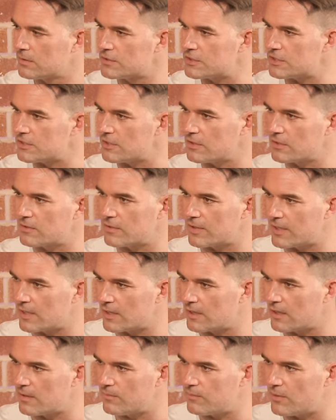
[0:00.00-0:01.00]
Do you know the
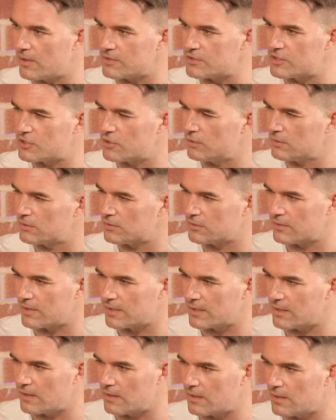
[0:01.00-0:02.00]
cricket club one, Chilton
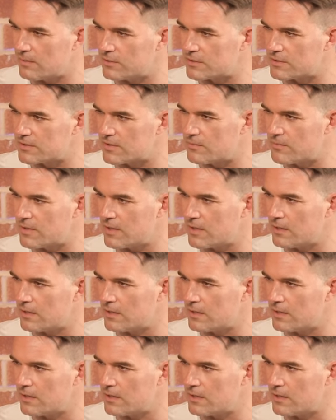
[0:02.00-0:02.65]
Cricket Club or something?